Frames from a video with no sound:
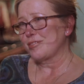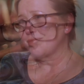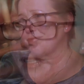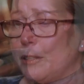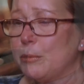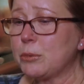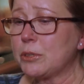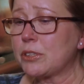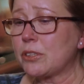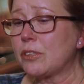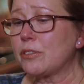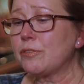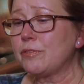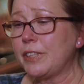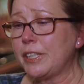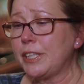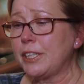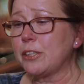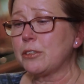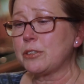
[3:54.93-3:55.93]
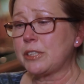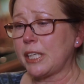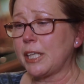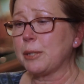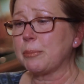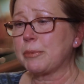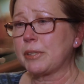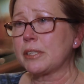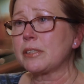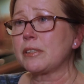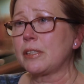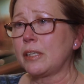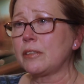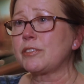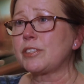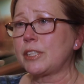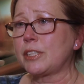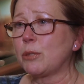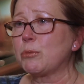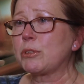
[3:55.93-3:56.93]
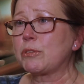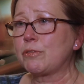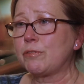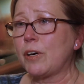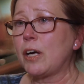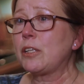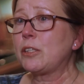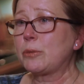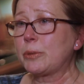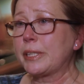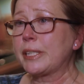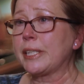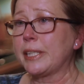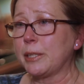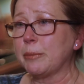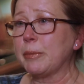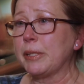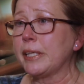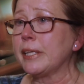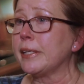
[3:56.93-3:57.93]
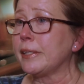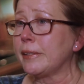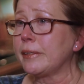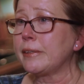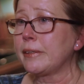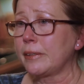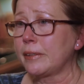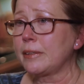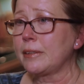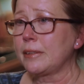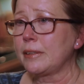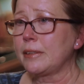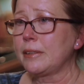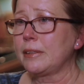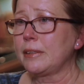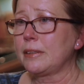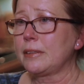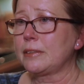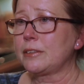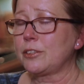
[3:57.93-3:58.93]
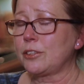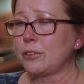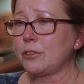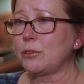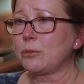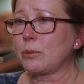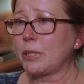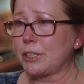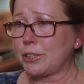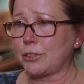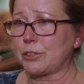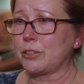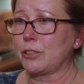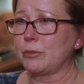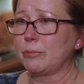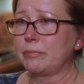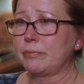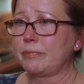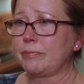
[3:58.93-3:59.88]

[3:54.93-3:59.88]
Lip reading: It was on videotape of someone following him in to the restroom.